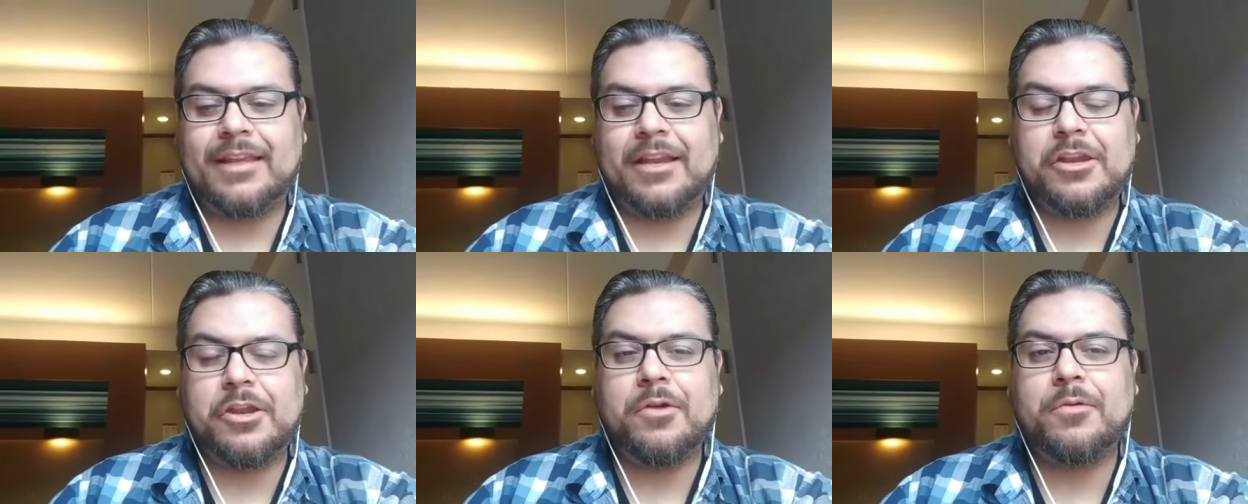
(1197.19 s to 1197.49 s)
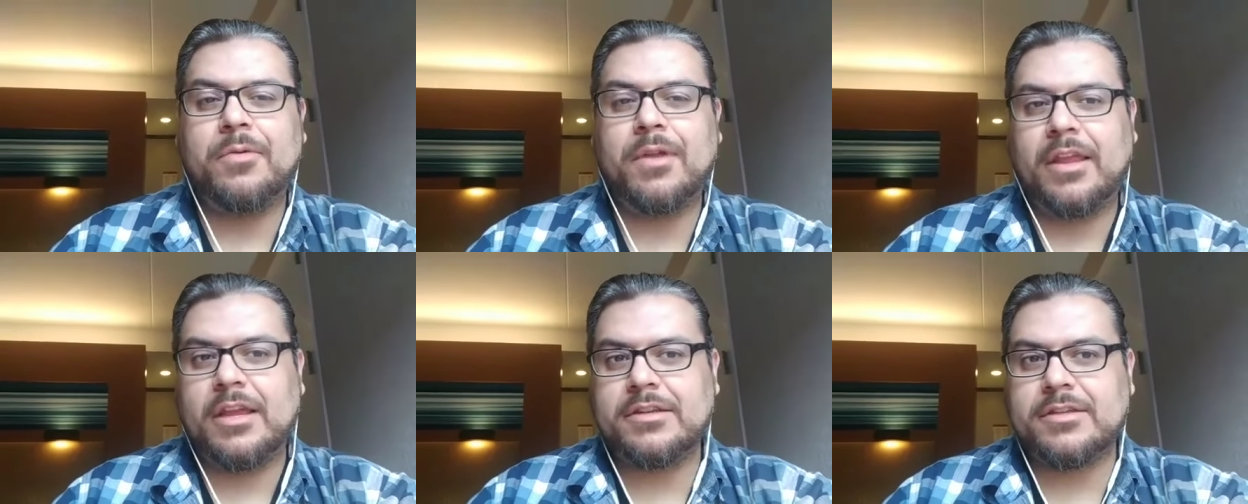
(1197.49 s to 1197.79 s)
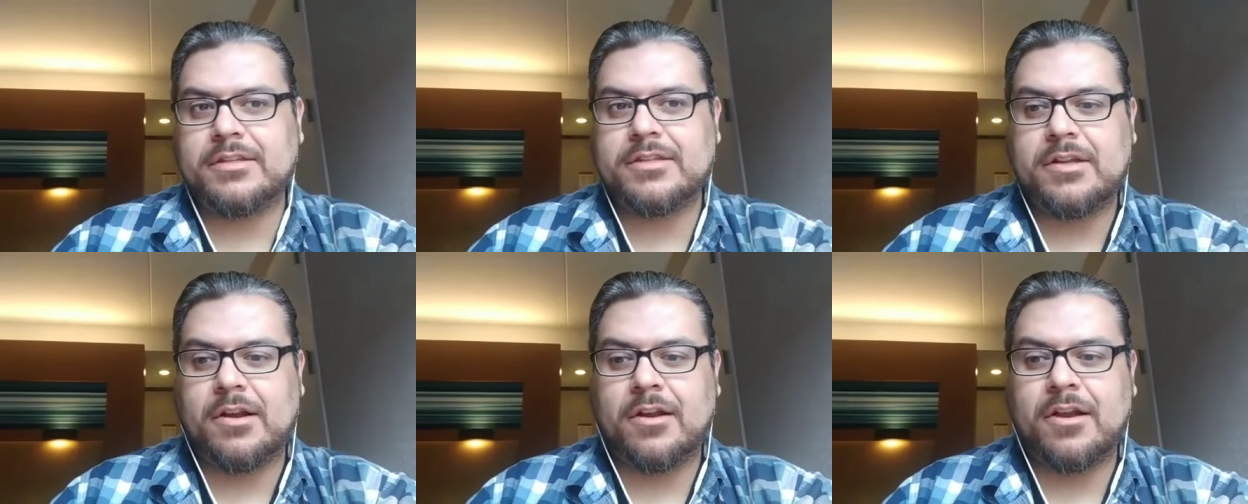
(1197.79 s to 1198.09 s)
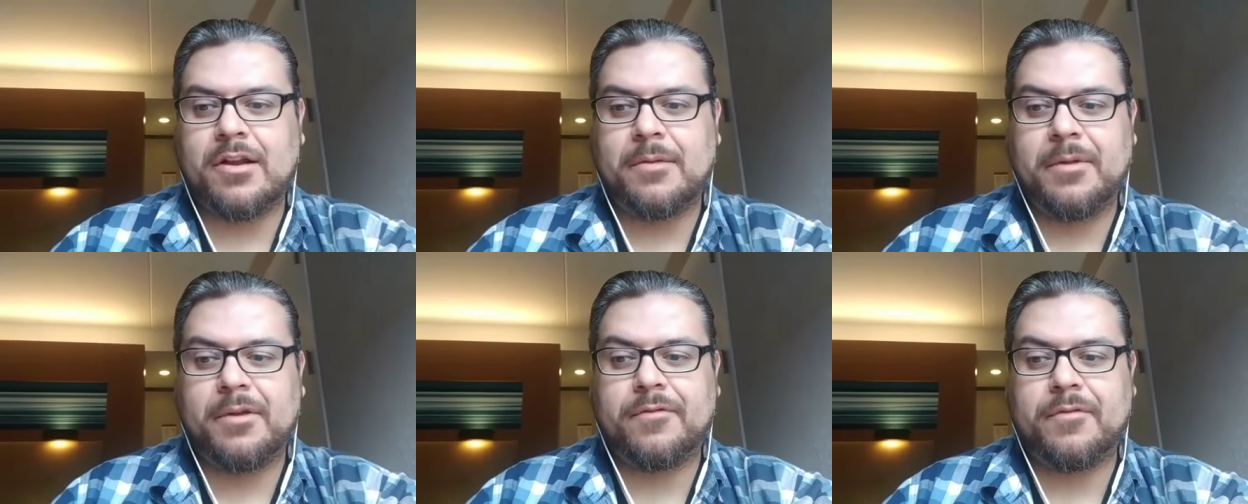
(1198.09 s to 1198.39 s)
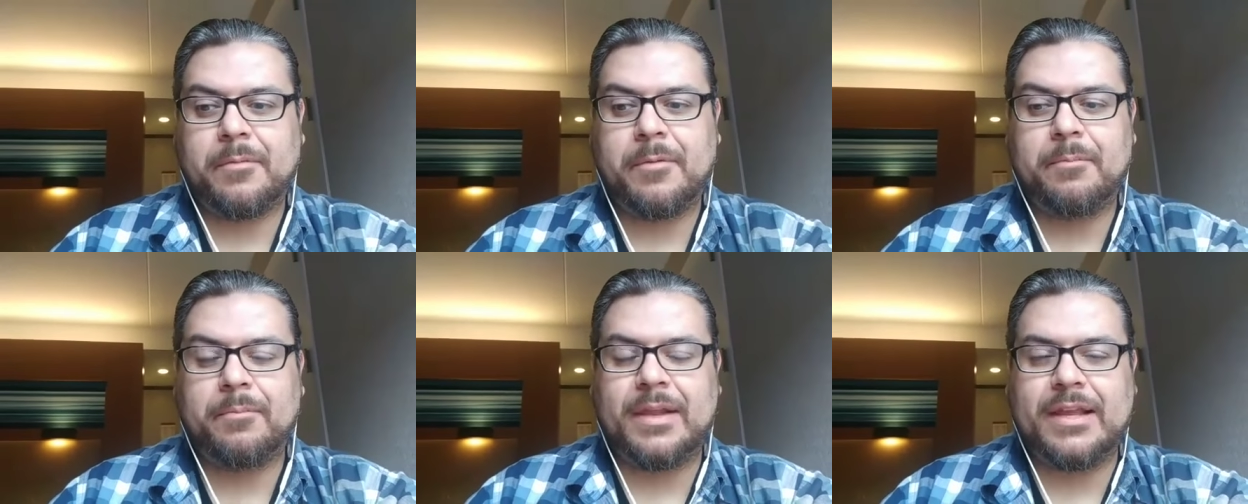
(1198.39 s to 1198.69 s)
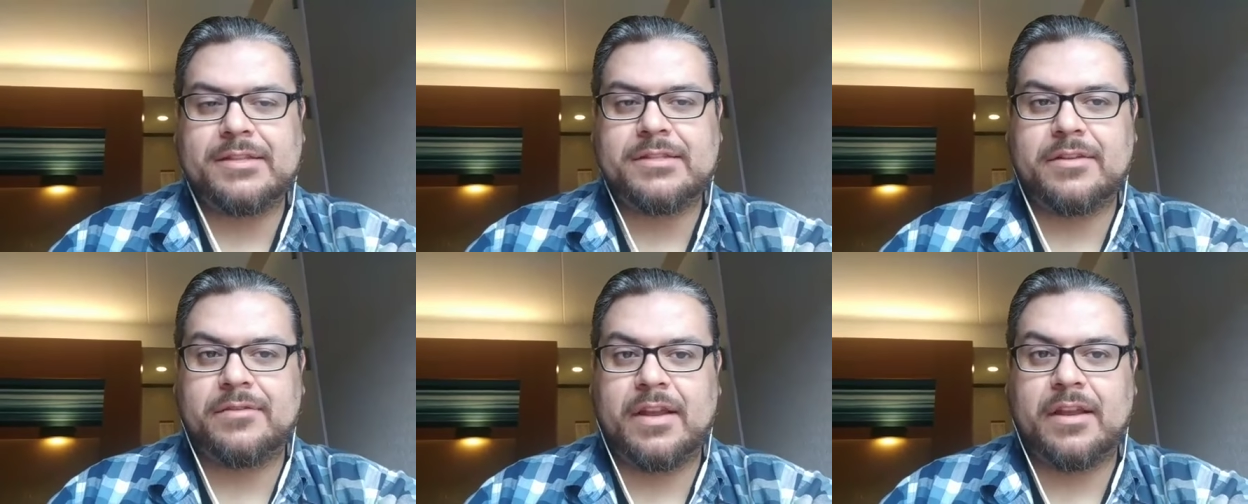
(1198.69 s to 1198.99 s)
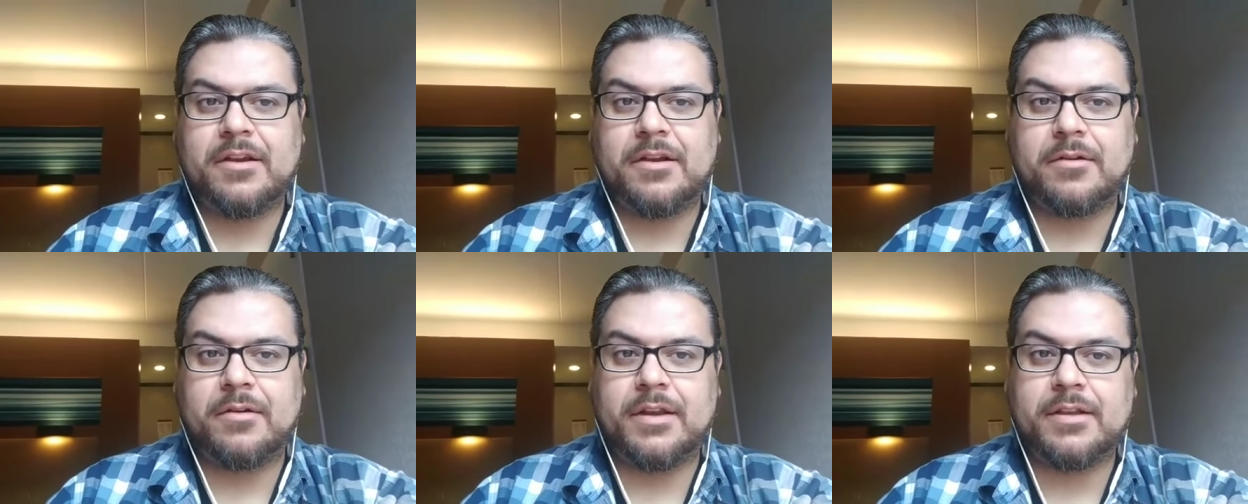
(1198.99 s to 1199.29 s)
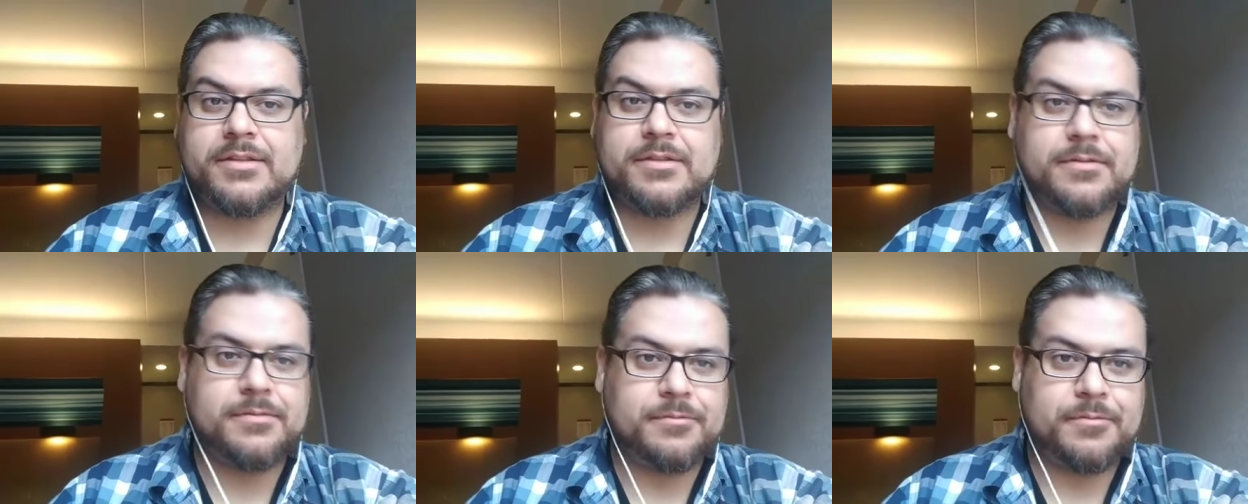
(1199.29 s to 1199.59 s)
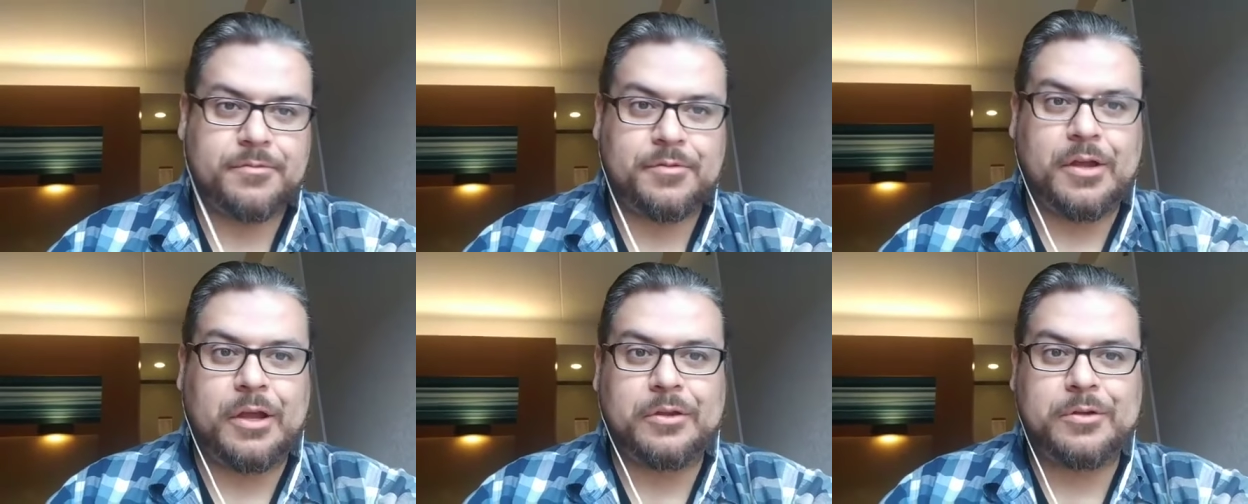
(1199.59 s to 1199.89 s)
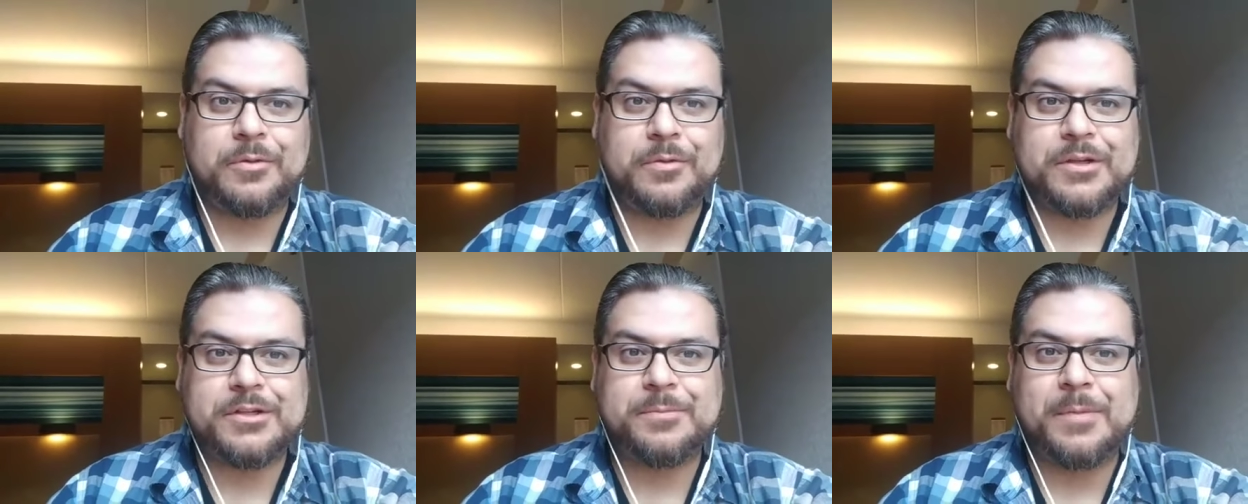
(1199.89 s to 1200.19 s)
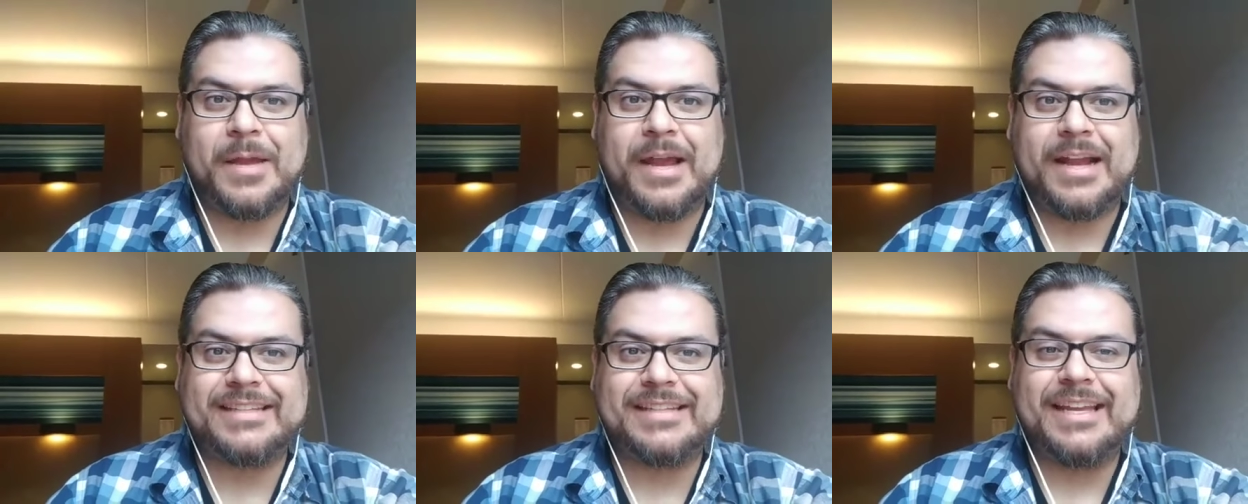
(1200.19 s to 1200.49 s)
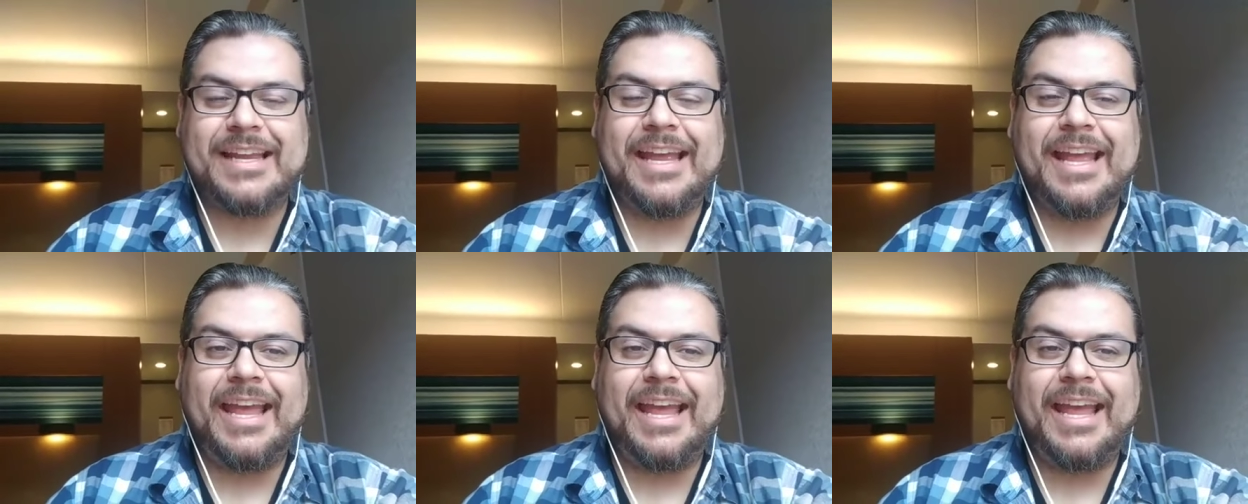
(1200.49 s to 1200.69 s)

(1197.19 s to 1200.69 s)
then you really just are coming from a place of ignorance, all due respect,